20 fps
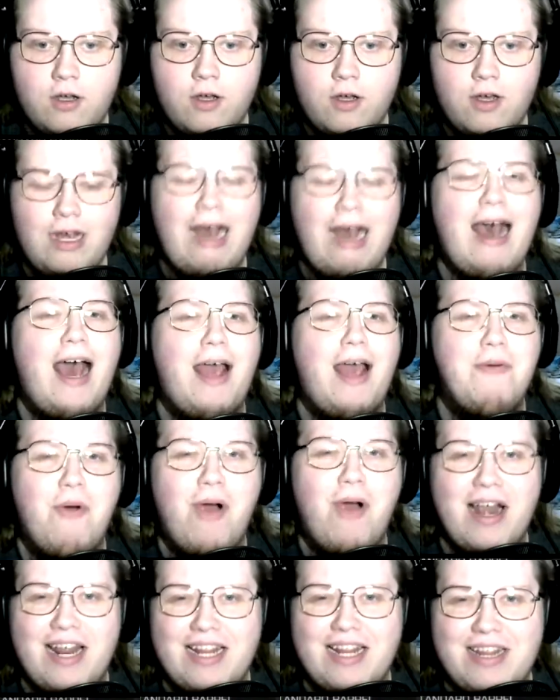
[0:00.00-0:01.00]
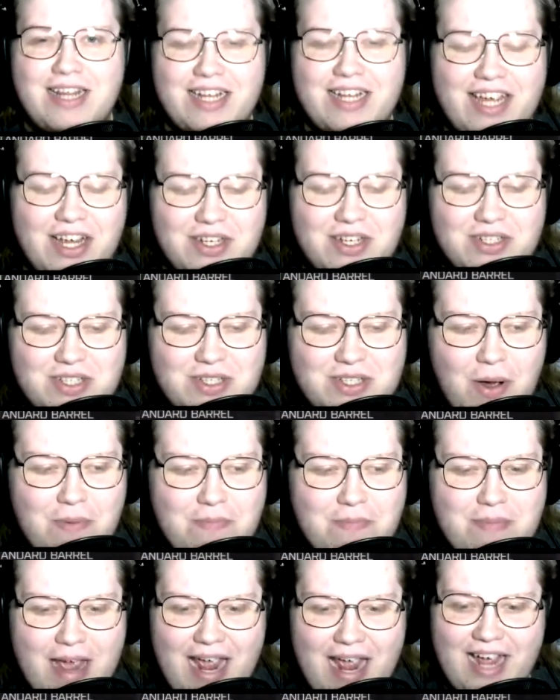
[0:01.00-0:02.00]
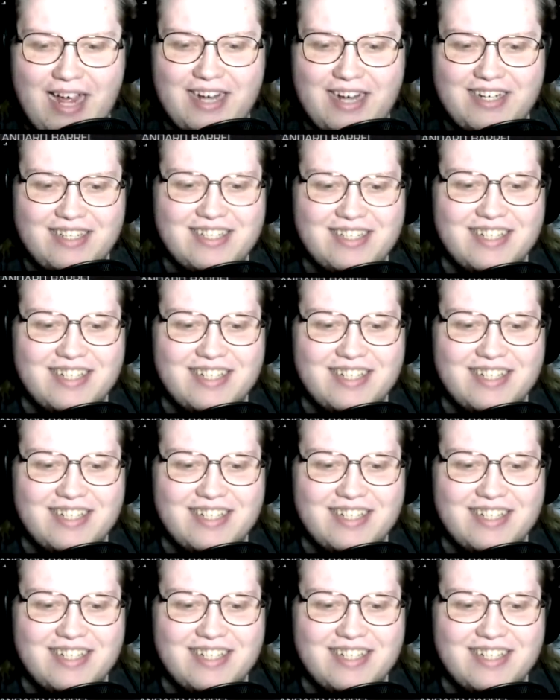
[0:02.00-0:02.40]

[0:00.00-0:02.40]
I wanted the kill so bad.